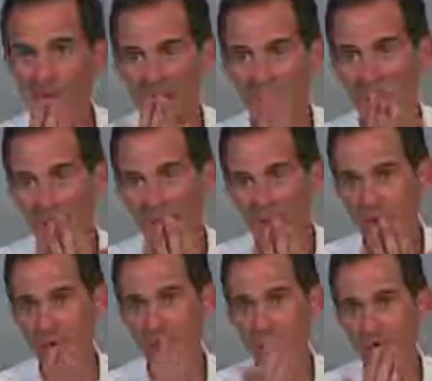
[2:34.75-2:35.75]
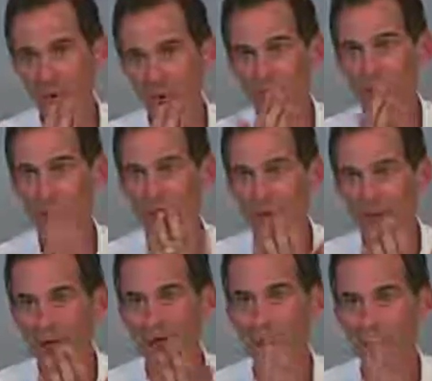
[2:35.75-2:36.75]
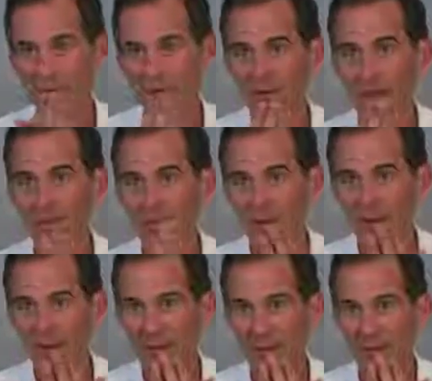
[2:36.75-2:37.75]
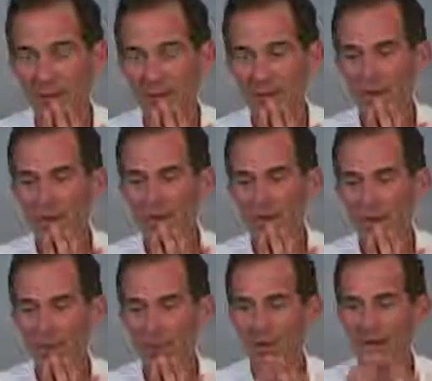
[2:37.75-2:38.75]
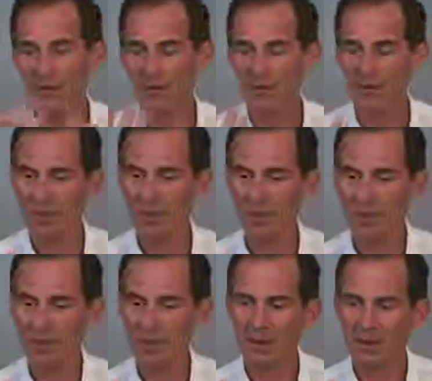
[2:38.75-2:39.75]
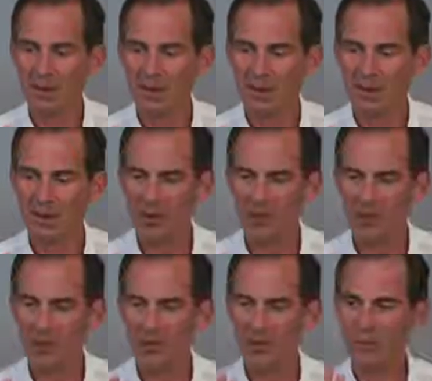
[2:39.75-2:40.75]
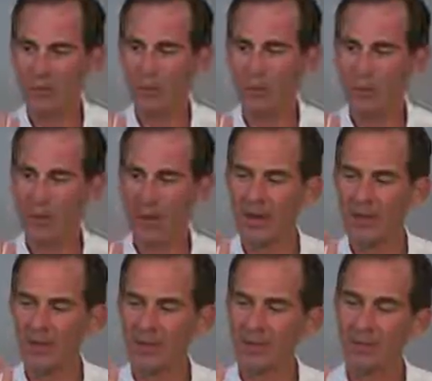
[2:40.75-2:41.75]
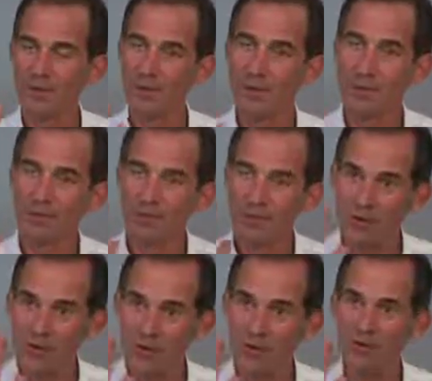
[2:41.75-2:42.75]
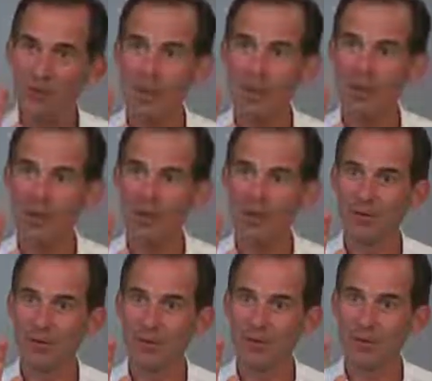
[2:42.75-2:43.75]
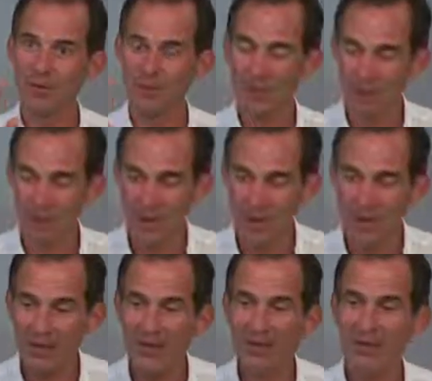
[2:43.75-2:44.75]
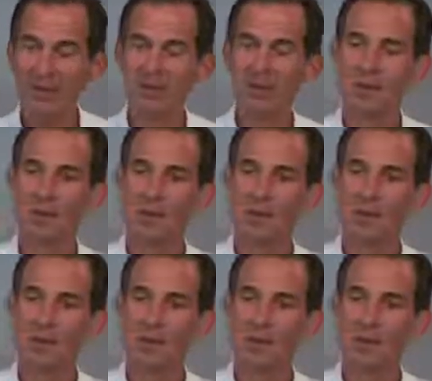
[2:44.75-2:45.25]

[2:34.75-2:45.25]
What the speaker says: Mind and matter are two sides of the same belief, and the belief arises when awareness seems to turn its back on itself by rising